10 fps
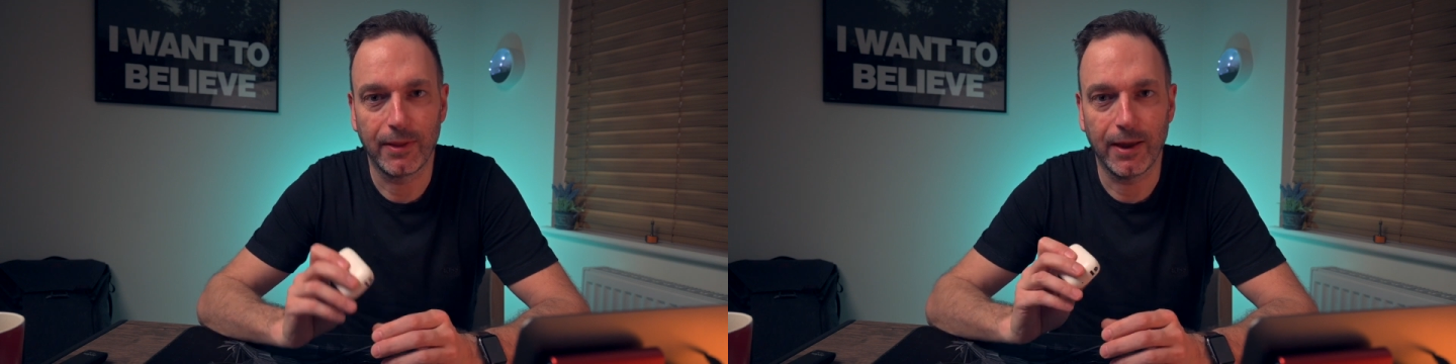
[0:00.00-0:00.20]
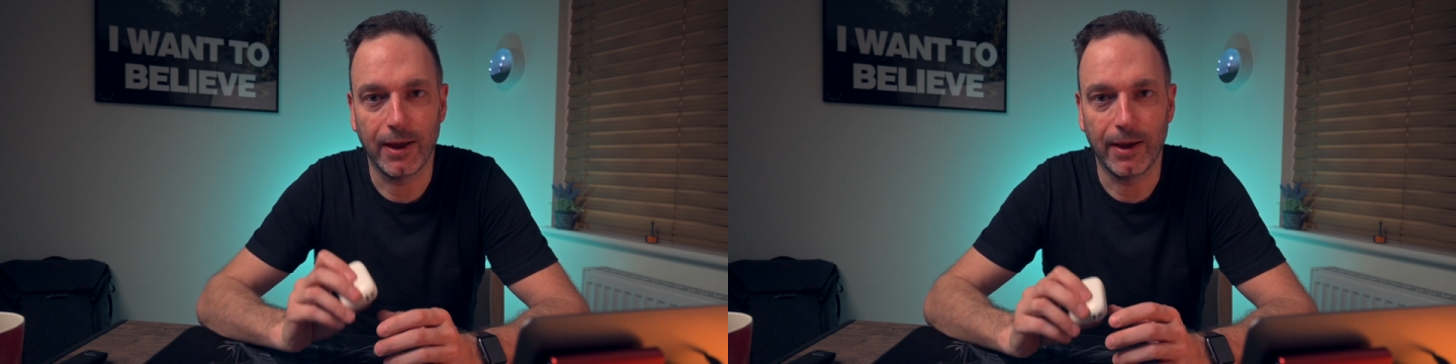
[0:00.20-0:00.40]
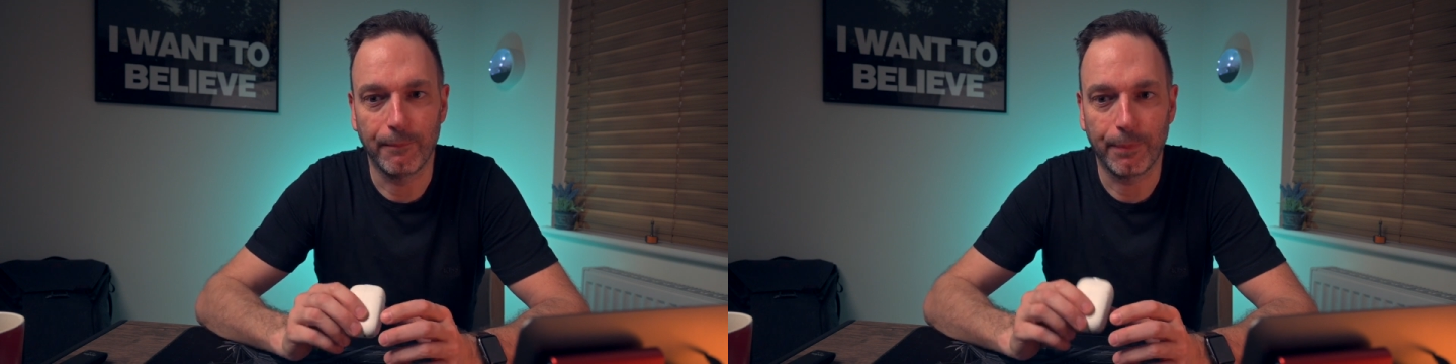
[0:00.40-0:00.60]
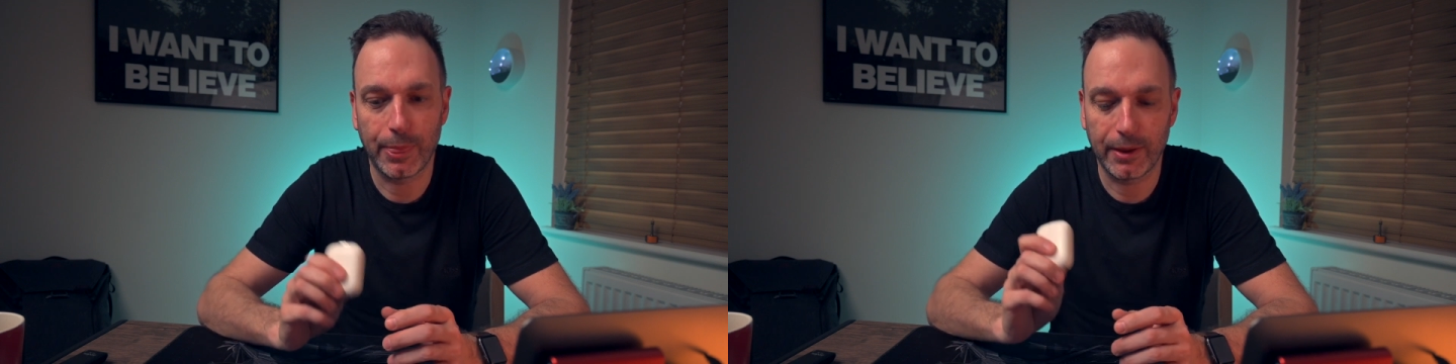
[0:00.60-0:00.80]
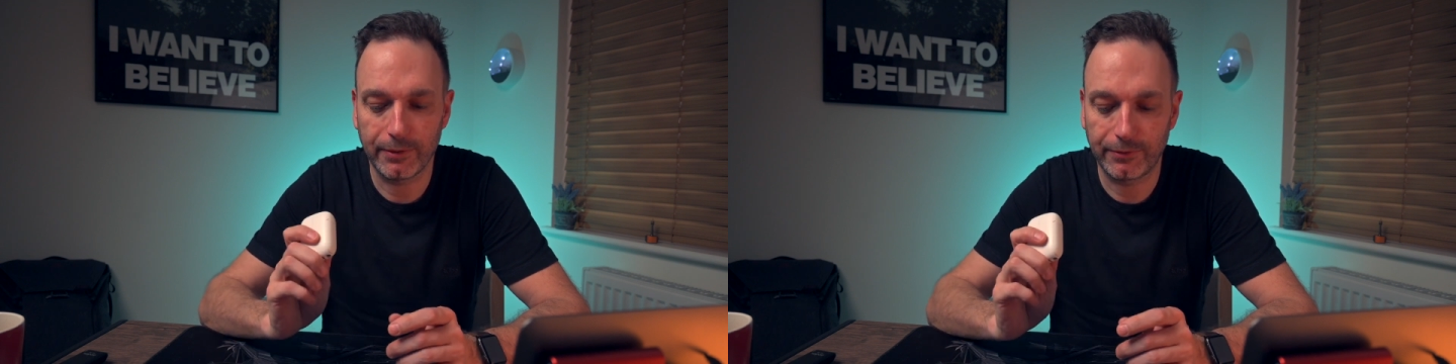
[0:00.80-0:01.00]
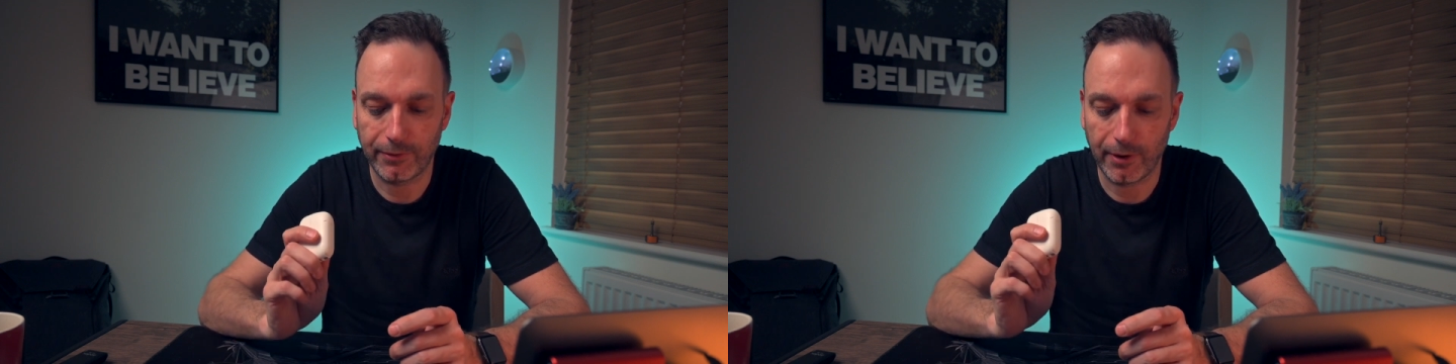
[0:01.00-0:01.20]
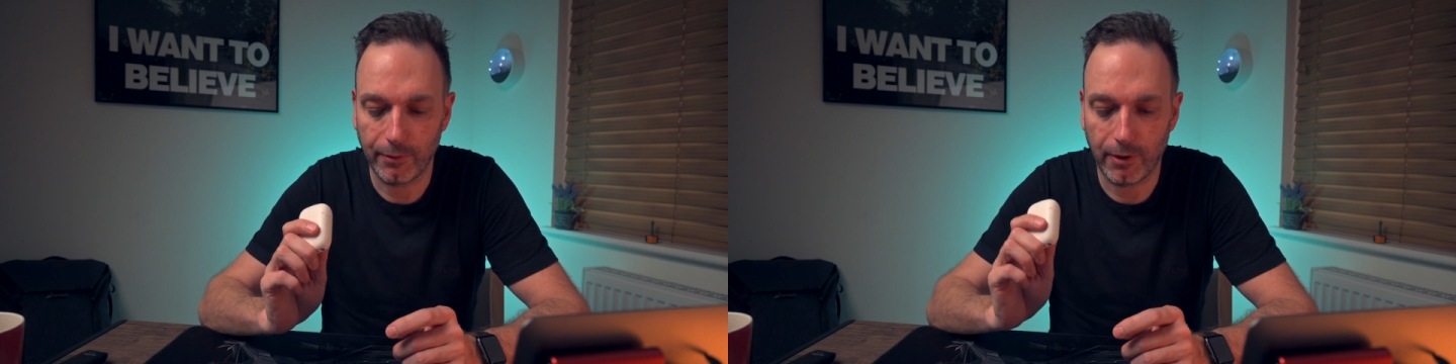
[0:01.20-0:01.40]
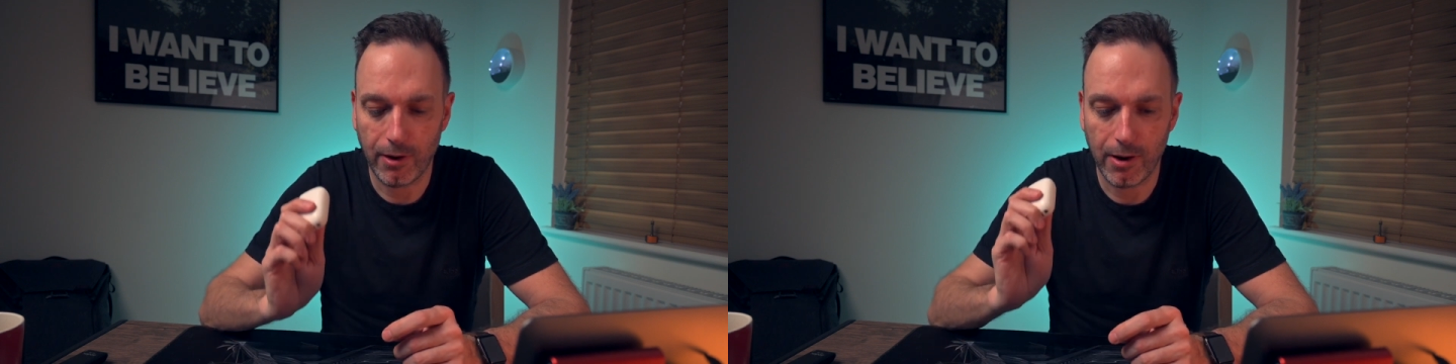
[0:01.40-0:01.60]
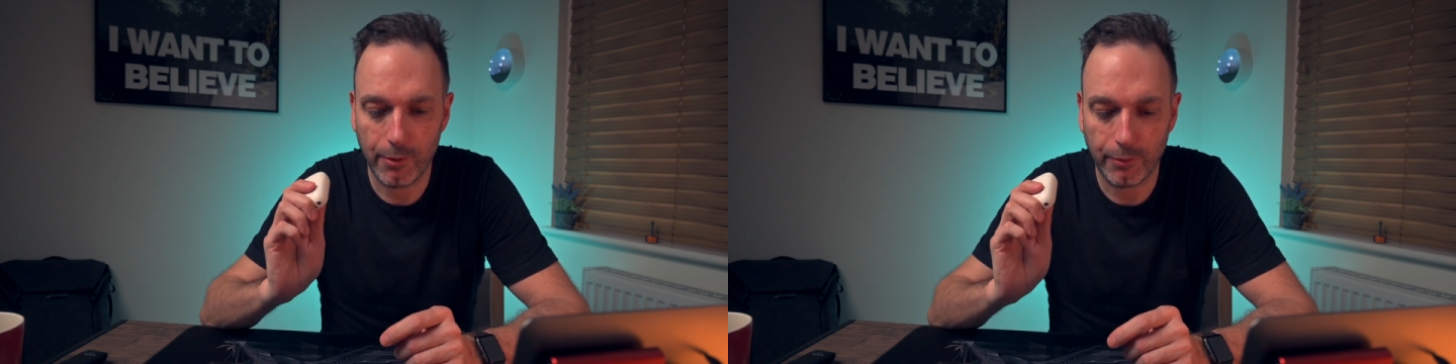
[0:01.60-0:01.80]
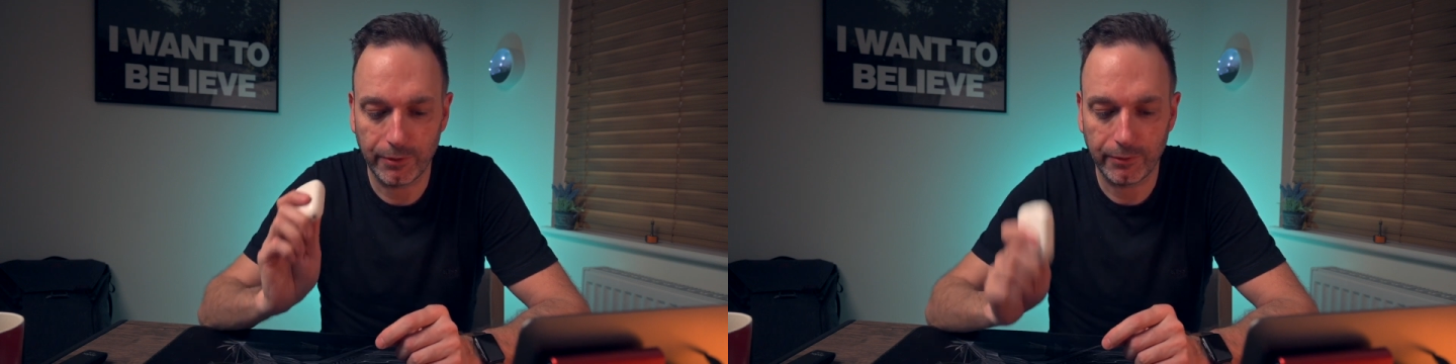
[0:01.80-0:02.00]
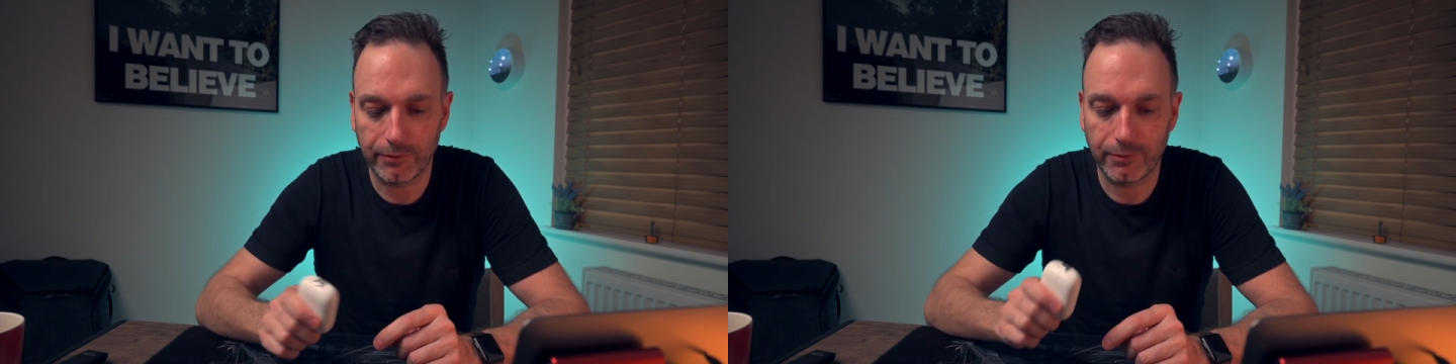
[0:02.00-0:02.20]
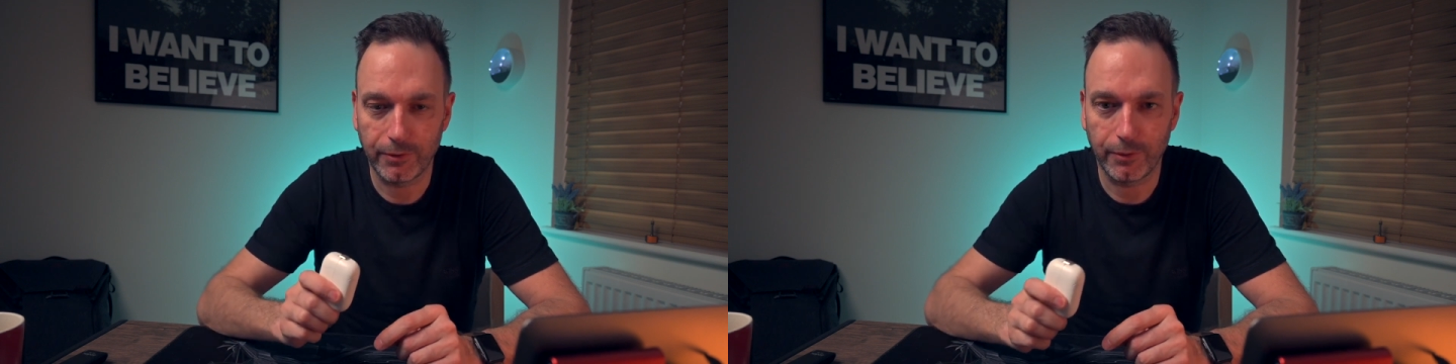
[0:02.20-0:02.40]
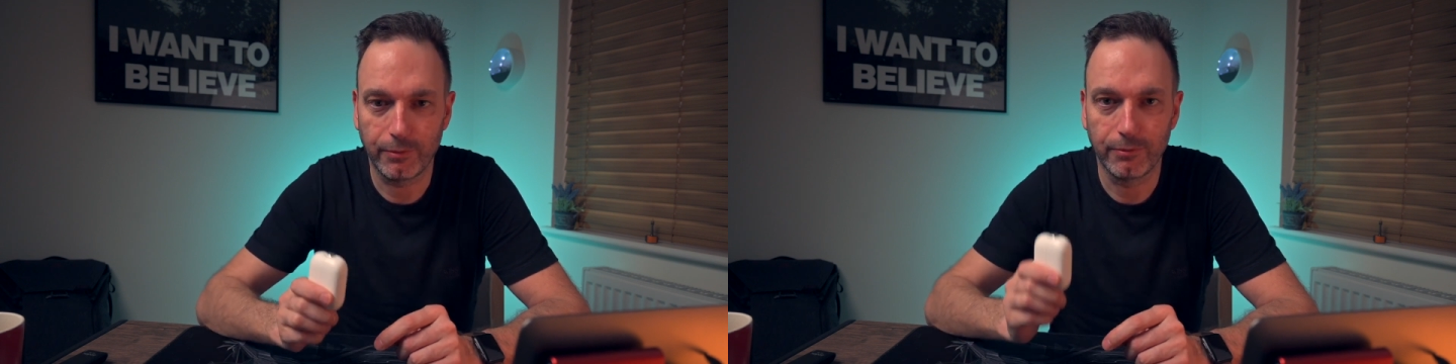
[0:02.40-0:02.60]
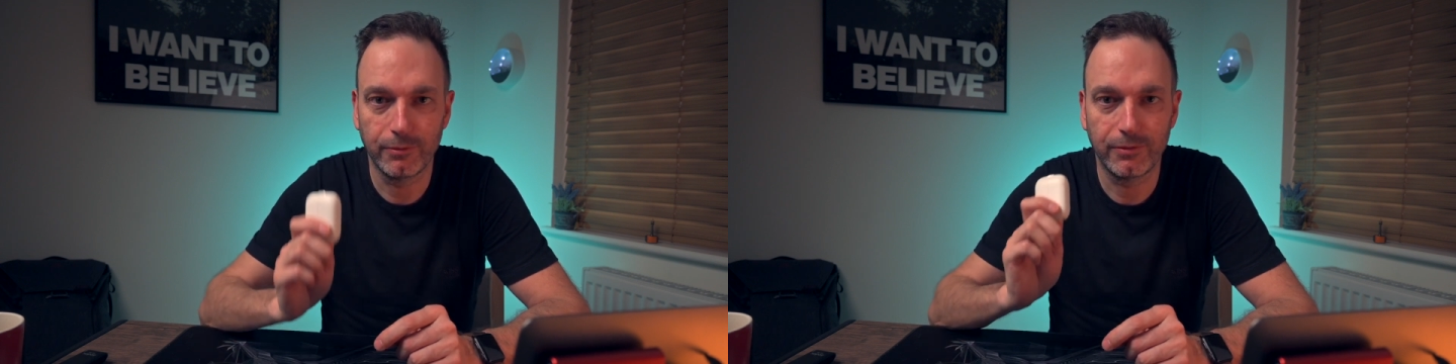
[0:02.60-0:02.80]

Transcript: Um, so I want to